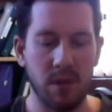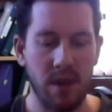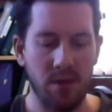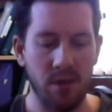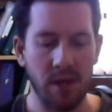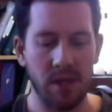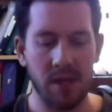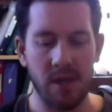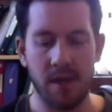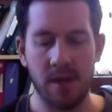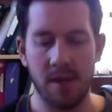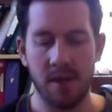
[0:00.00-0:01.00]
But I think
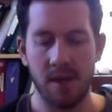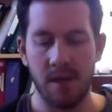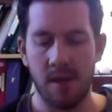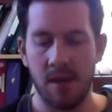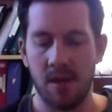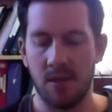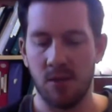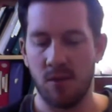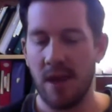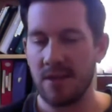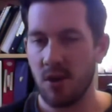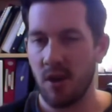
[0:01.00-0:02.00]

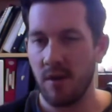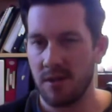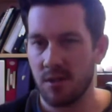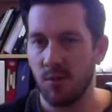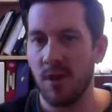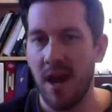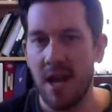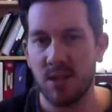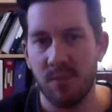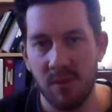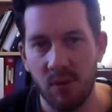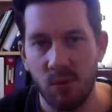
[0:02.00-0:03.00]
that's obviously
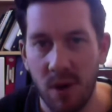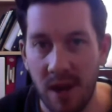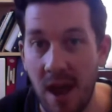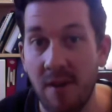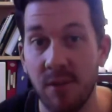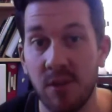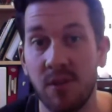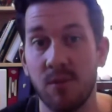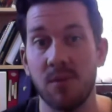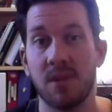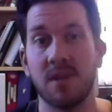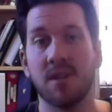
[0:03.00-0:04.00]
one avenue
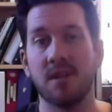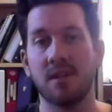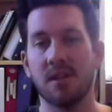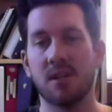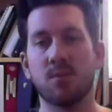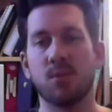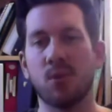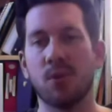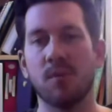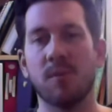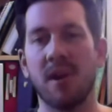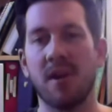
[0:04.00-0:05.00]
that we can
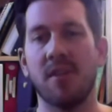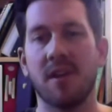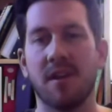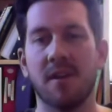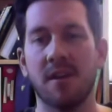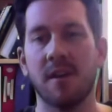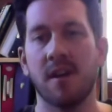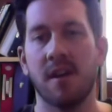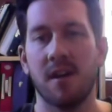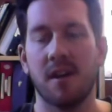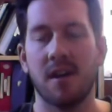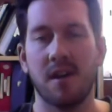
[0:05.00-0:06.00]
explore. But I think
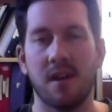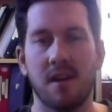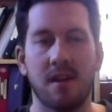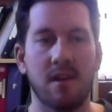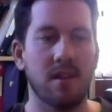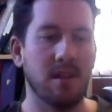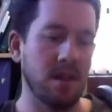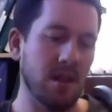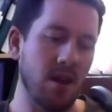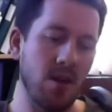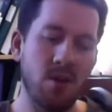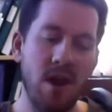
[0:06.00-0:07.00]

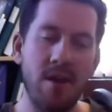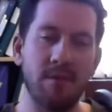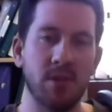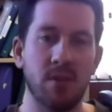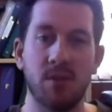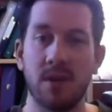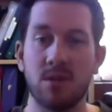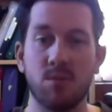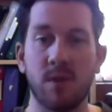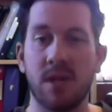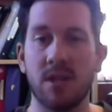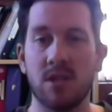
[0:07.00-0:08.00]
another avenue is
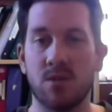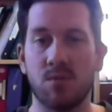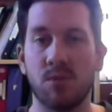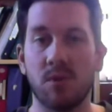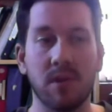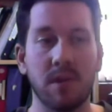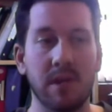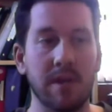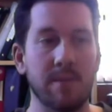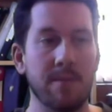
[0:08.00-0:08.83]
we can just really